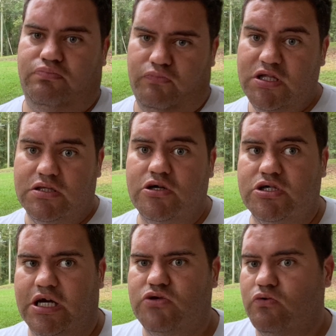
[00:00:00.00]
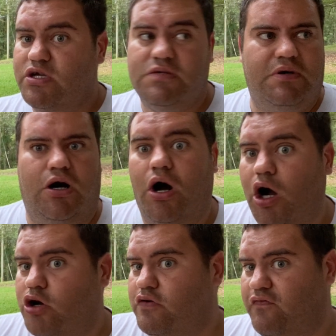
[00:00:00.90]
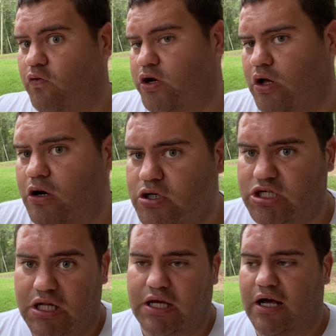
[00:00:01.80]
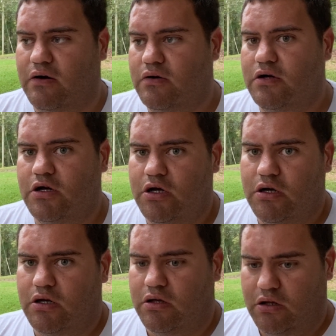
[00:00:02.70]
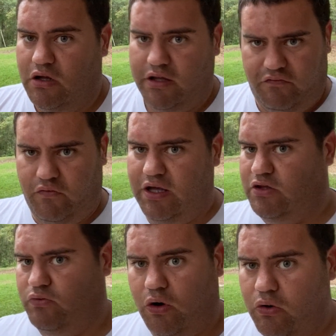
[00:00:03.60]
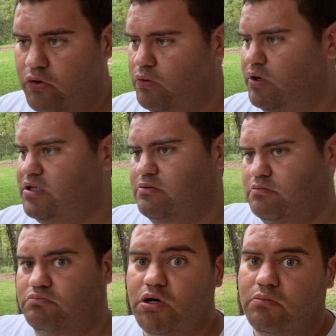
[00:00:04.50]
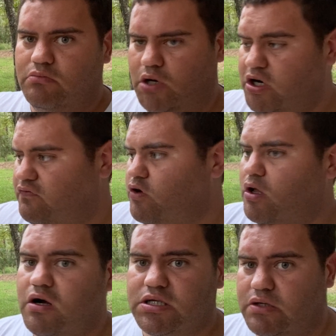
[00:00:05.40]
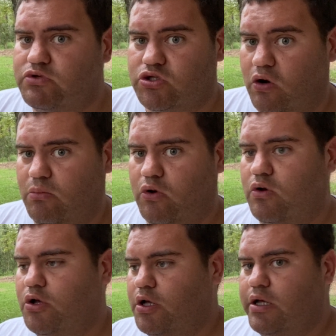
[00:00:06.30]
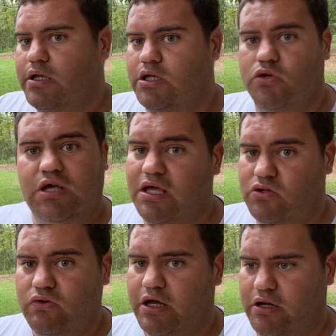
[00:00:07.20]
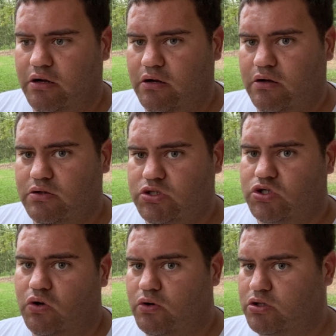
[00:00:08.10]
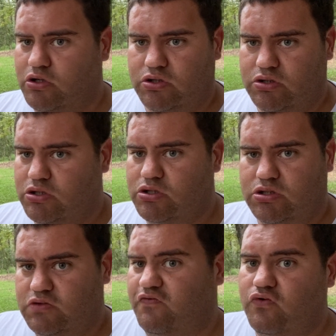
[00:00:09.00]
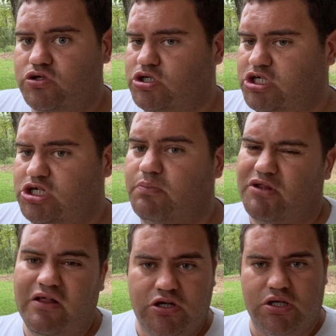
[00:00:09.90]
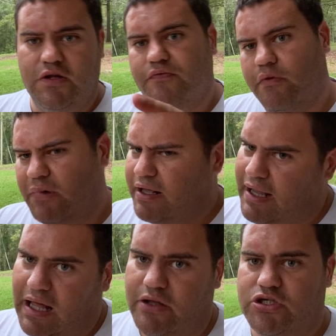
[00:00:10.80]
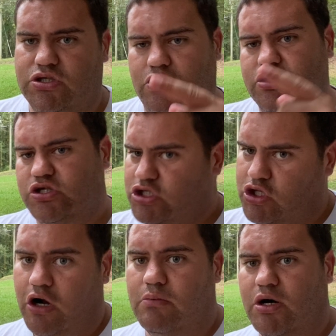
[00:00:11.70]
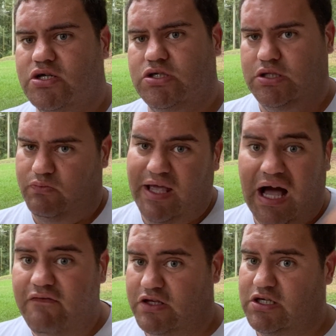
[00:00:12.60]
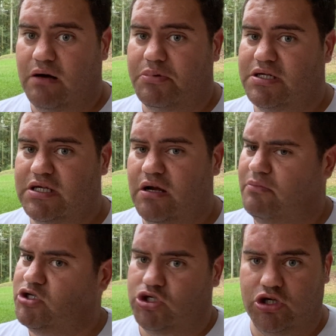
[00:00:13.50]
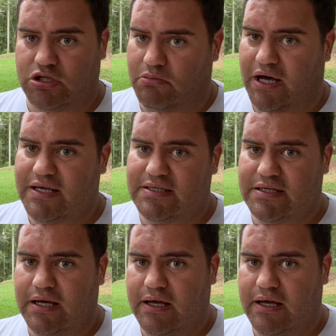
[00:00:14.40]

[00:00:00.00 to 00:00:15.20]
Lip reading: there's days where we spend $140 eating out. You know, like if we hit the road and went to $140. It was normal. You can't do that here. So your food's just cheap. And others, McAllister's and Starbucks. We have these companies here. Jersey Mike's.